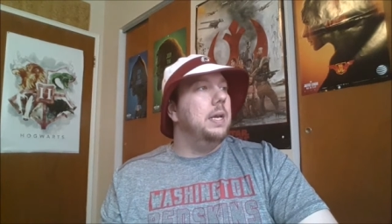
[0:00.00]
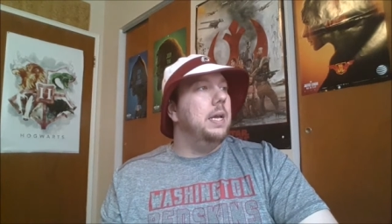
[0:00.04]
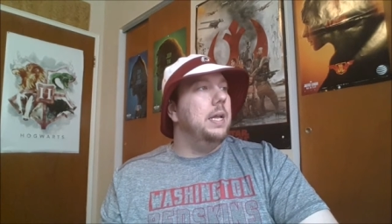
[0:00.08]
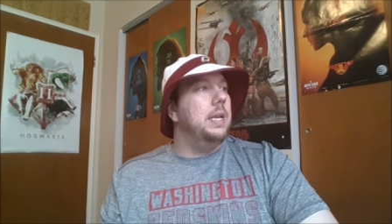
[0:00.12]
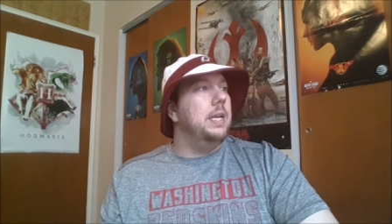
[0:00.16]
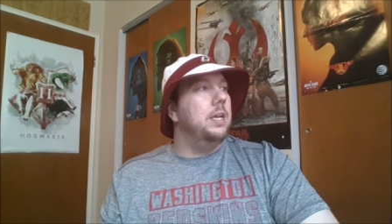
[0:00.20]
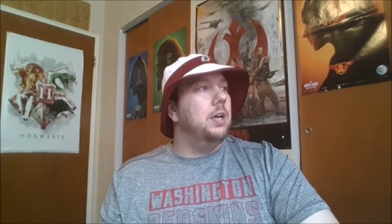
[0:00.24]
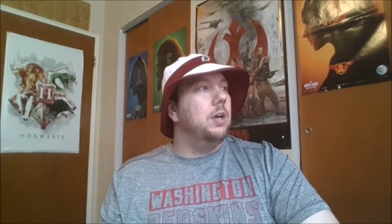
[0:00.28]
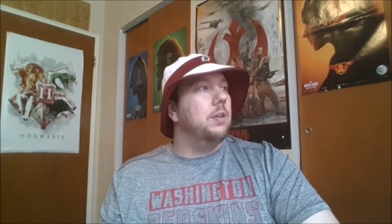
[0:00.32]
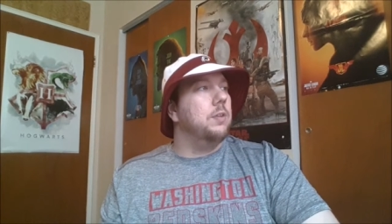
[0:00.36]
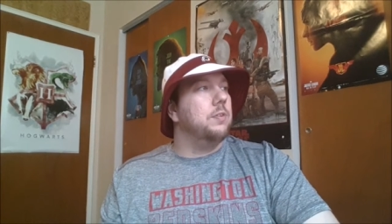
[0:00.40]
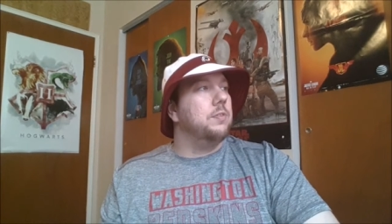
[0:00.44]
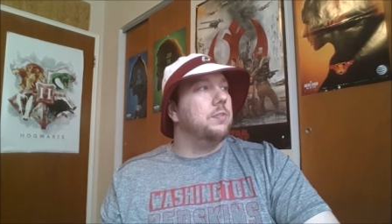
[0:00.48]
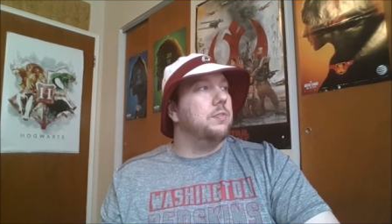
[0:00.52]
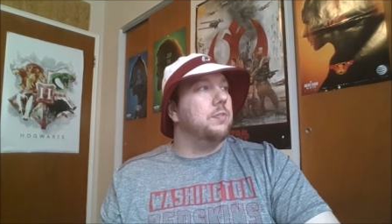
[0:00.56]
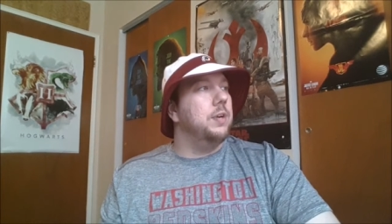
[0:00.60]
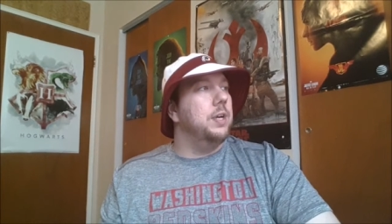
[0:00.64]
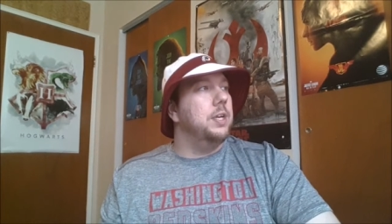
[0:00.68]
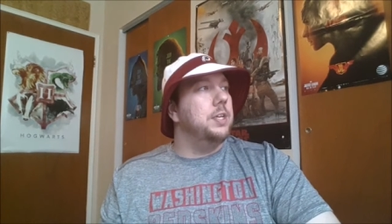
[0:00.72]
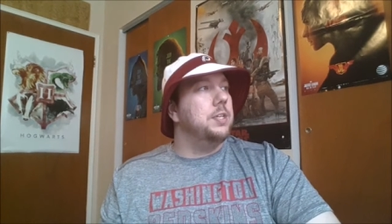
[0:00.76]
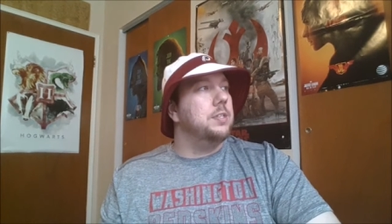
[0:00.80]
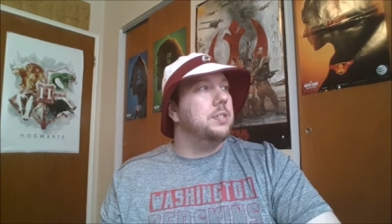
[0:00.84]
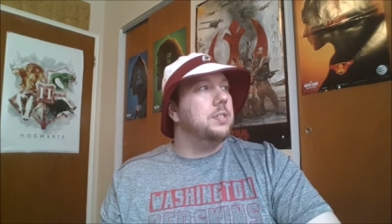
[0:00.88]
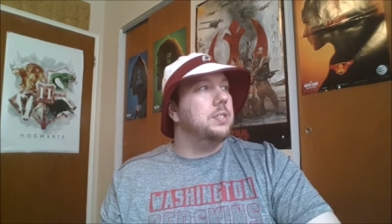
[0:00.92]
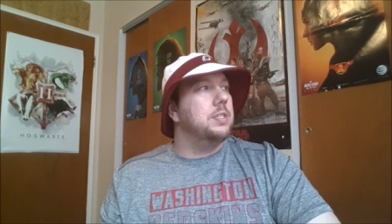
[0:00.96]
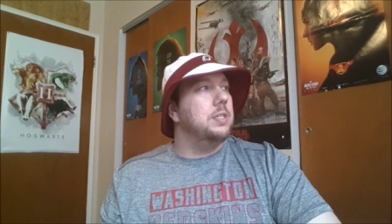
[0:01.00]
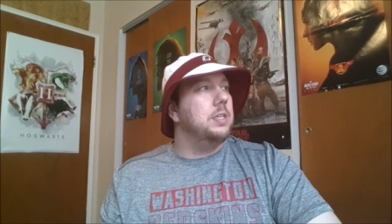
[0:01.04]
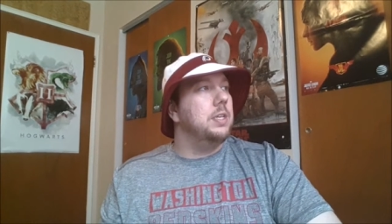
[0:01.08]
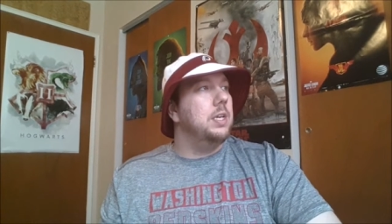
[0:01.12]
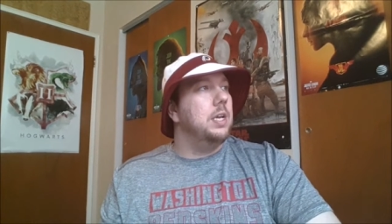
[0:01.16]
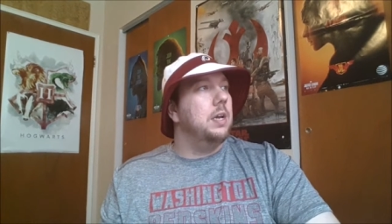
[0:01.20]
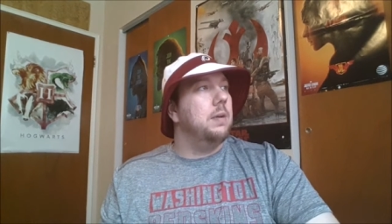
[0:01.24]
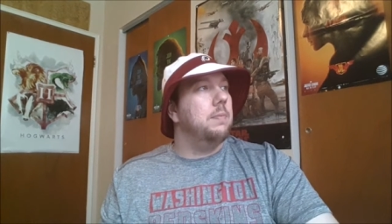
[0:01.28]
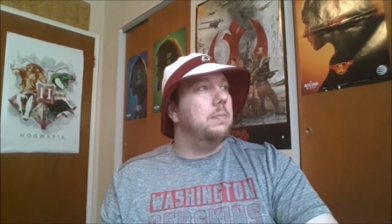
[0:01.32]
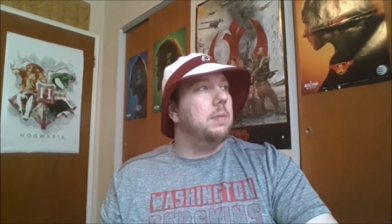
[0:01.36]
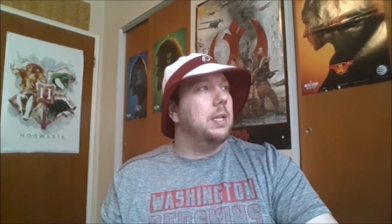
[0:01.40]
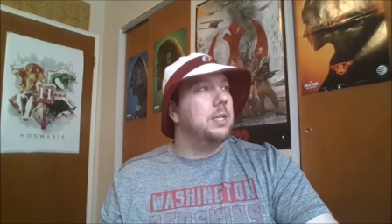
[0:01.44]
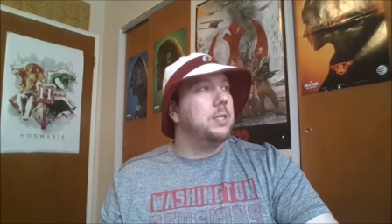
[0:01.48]
Any other free agency?
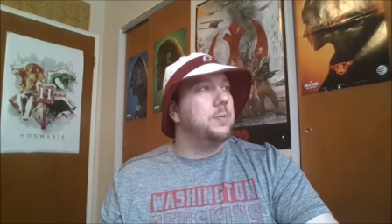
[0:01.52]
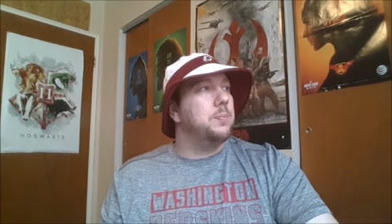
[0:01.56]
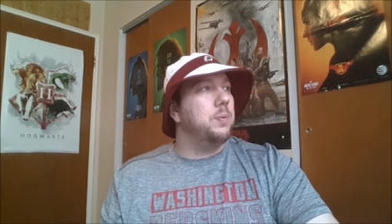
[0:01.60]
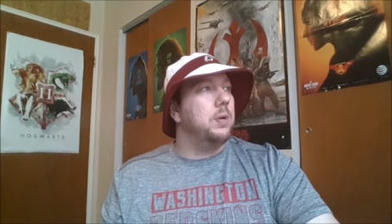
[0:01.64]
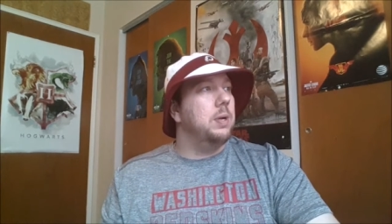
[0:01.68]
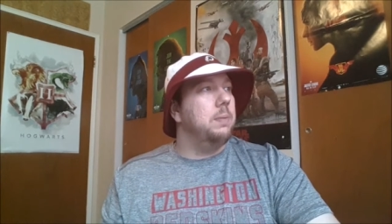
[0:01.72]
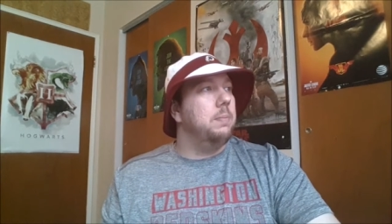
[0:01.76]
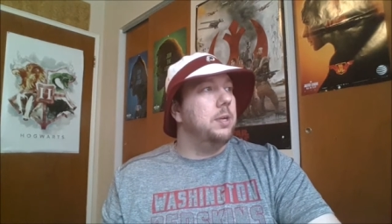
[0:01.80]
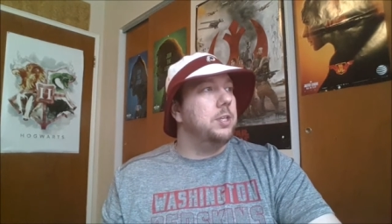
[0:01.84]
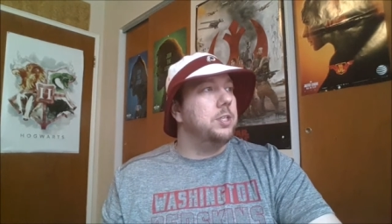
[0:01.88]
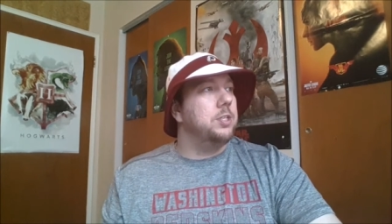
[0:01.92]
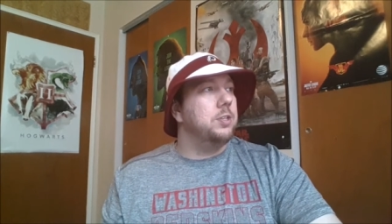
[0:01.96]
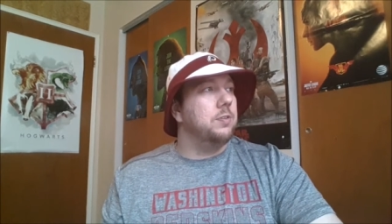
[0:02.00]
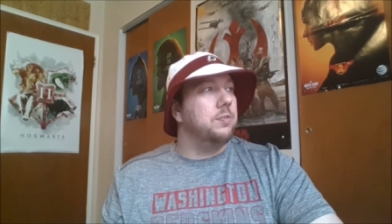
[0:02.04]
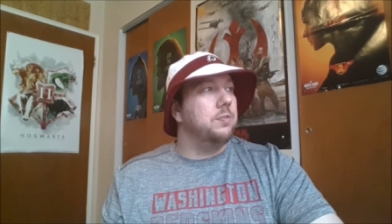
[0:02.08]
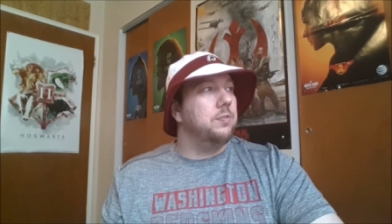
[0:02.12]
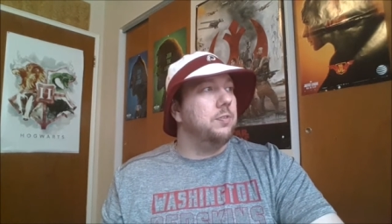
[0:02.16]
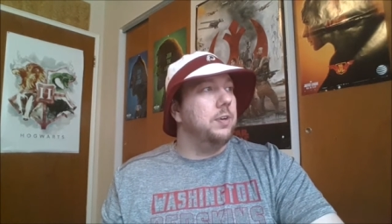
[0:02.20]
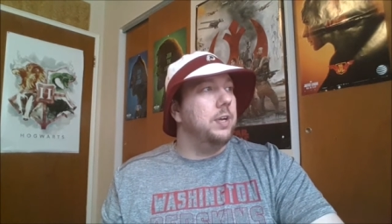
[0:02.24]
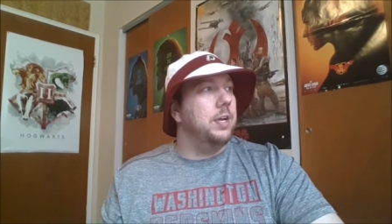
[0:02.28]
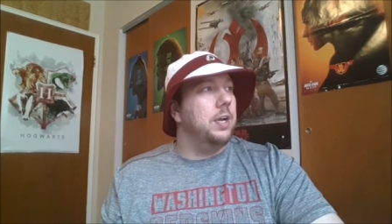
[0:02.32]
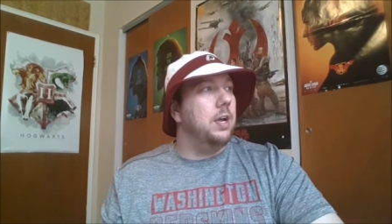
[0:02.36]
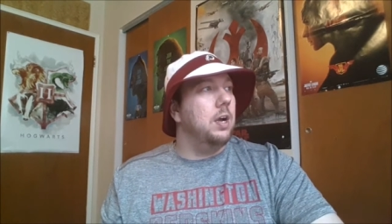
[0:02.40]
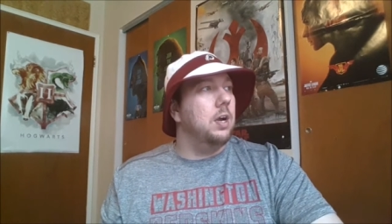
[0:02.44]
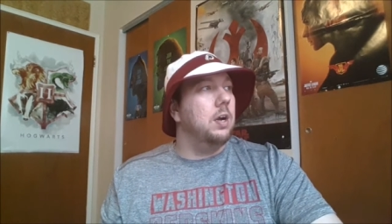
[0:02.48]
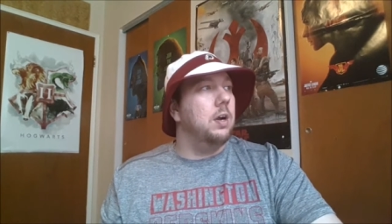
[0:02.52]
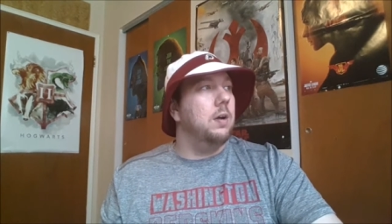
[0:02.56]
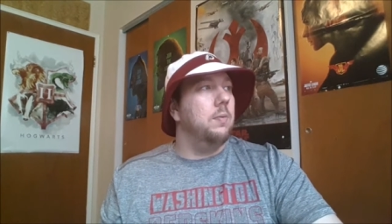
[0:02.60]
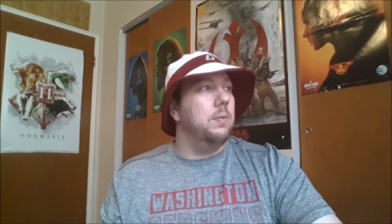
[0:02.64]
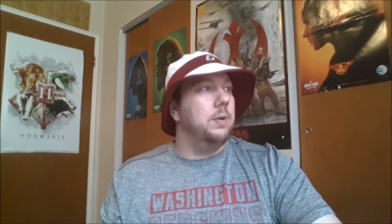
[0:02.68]
Yeah, that's pretty much our free.